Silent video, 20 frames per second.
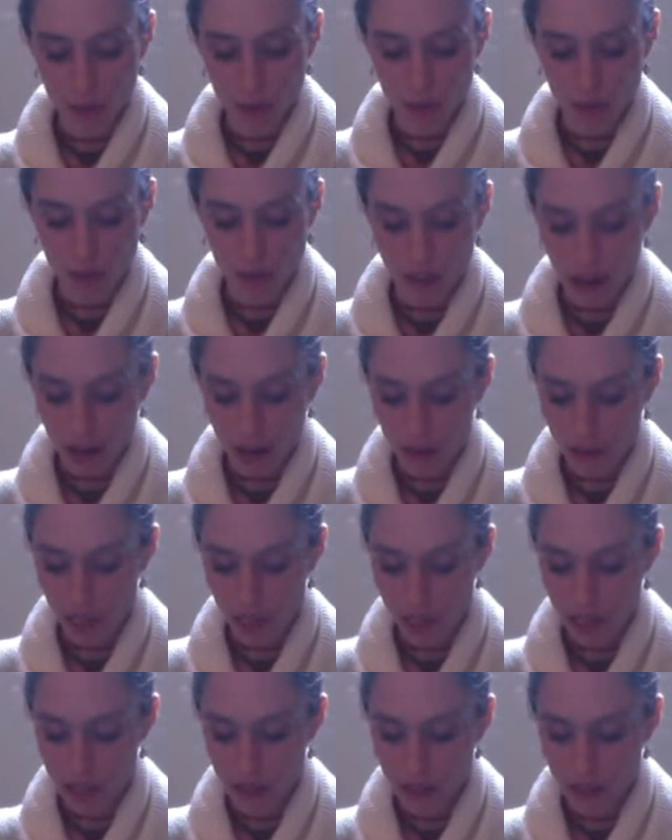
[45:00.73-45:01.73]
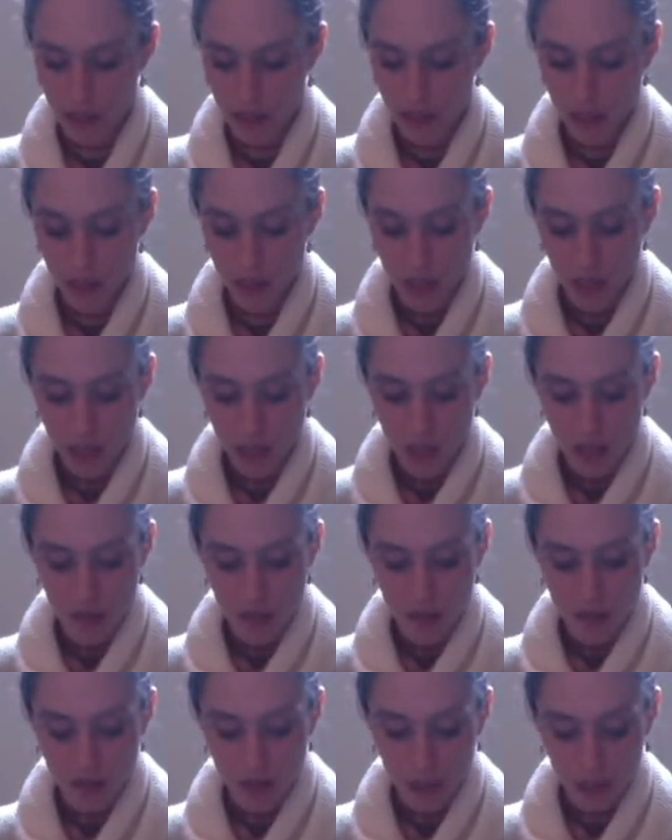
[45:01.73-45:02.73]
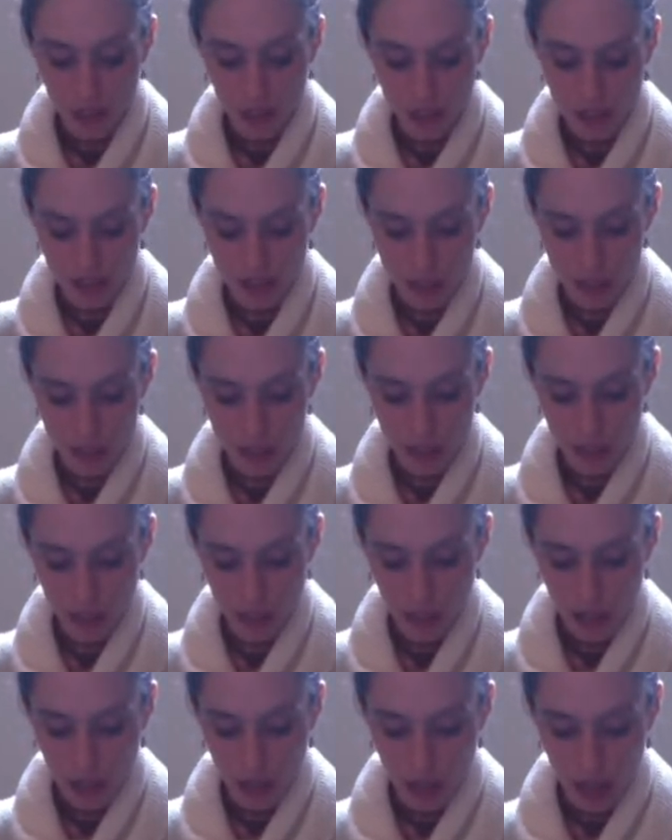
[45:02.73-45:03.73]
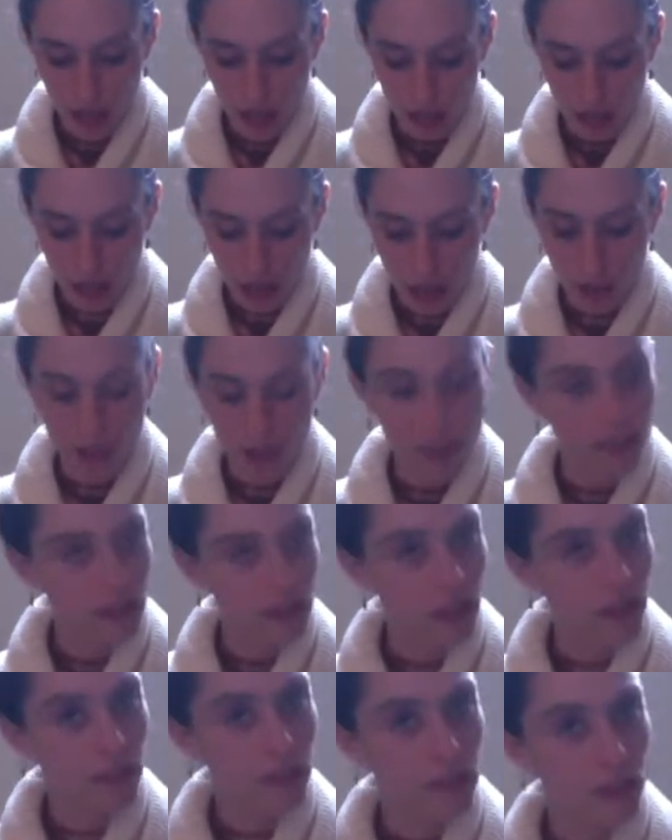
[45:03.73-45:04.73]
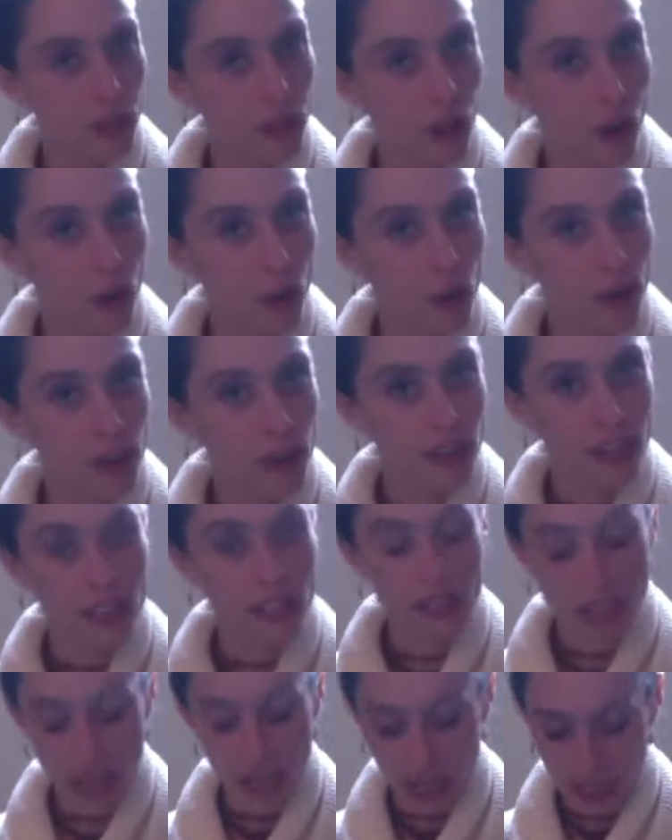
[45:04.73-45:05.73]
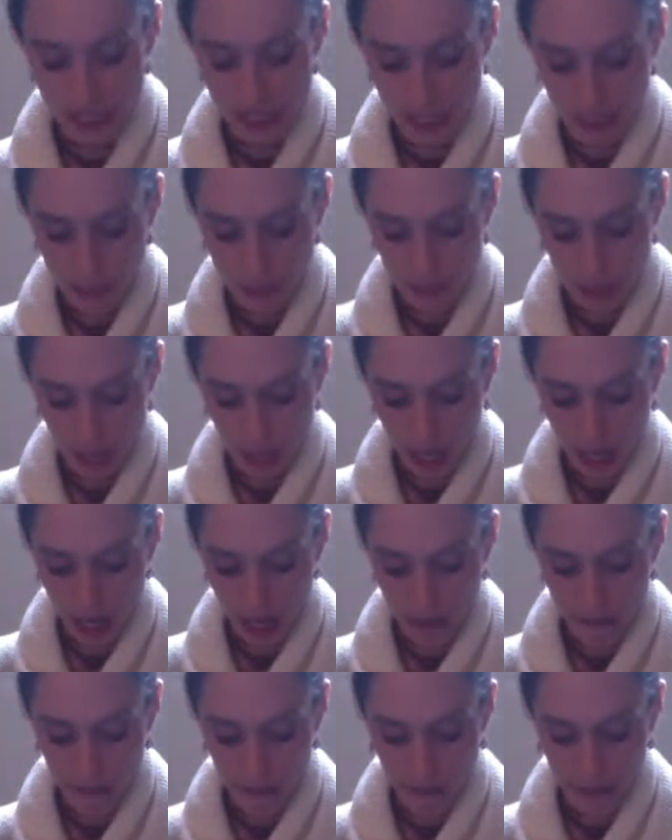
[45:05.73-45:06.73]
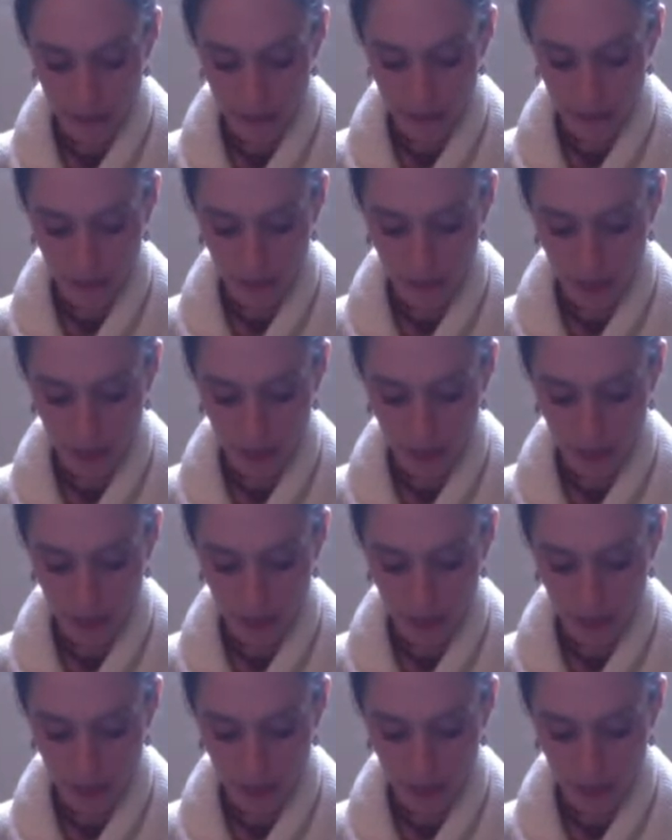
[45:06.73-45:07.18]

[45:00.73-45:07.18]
around us. Really just allow ourselves to go within, take a deep dive into